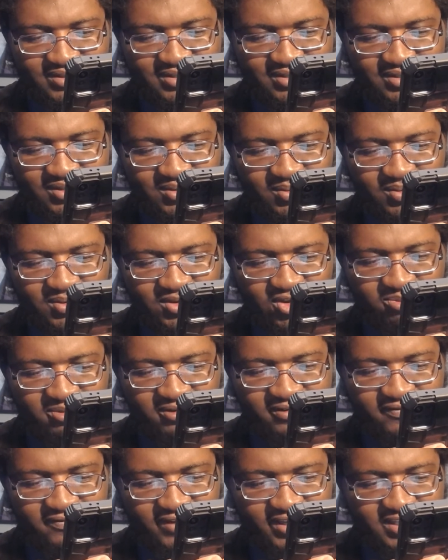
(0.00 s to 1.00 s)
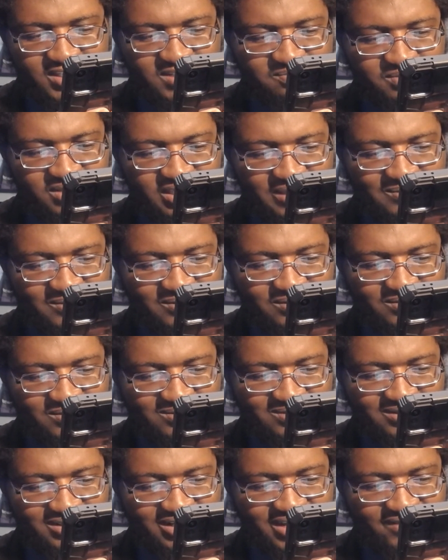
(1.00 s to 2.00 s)
You human-faced people
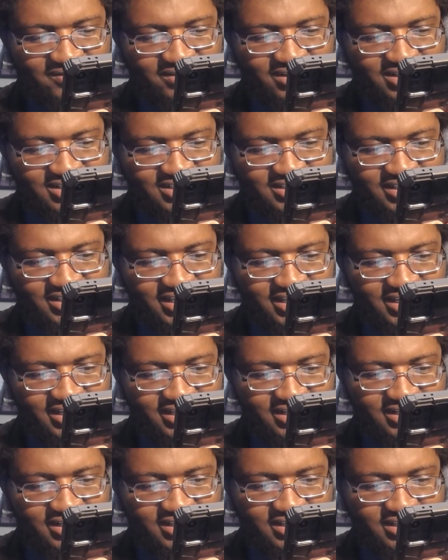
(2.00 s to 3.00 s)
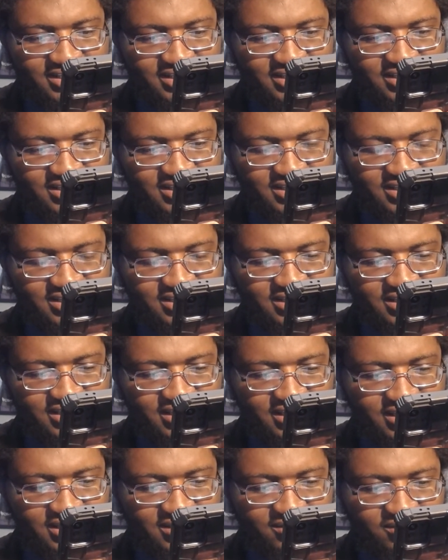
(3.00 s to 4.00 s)
will never understand.
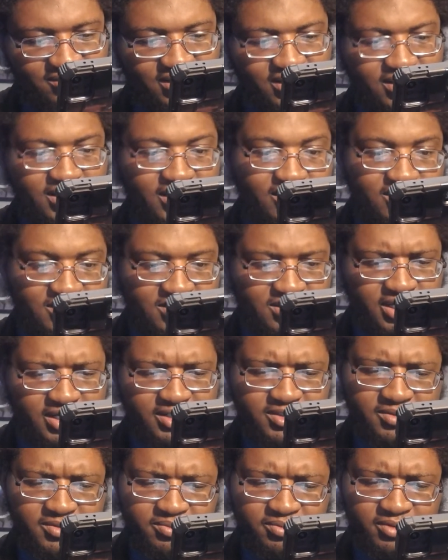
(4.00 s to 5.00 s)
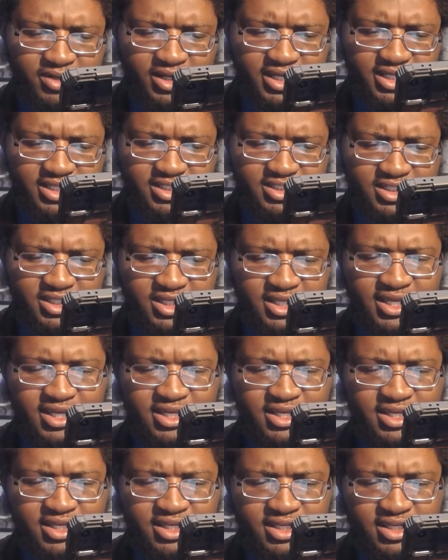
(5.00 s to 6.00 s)
And Rocklock looks kind of surprised.
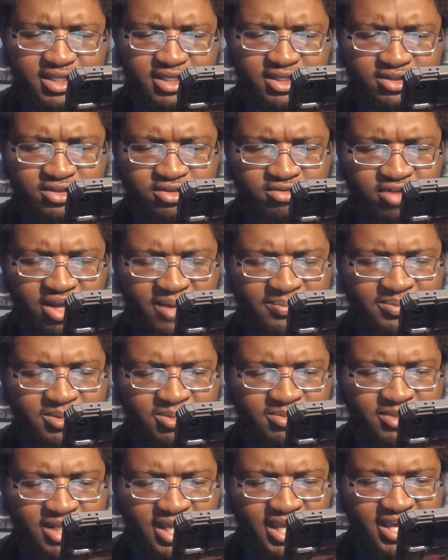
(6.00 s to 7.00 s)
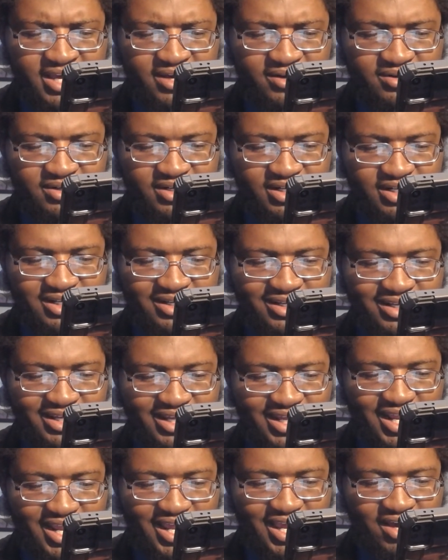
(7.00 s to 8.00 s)
Drop them down.
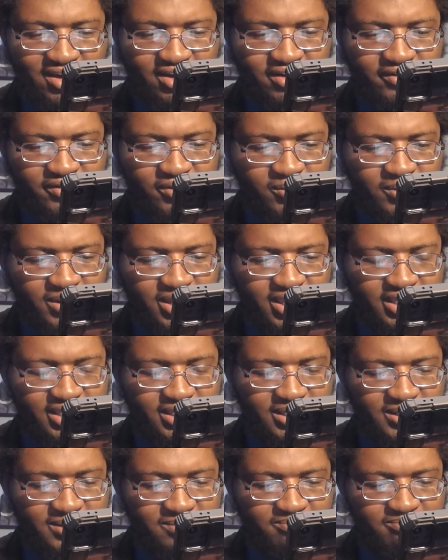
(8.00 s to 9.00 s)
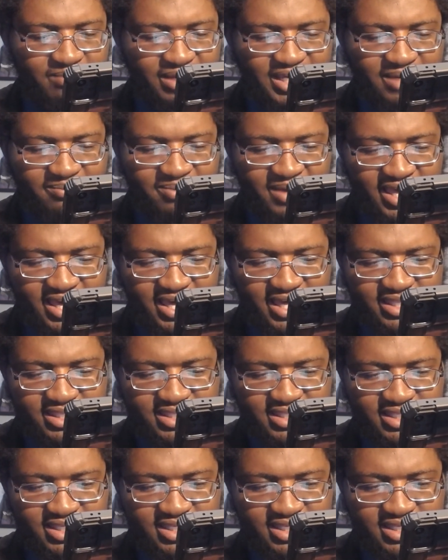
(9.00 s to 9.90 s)
Out of the way. Make a path.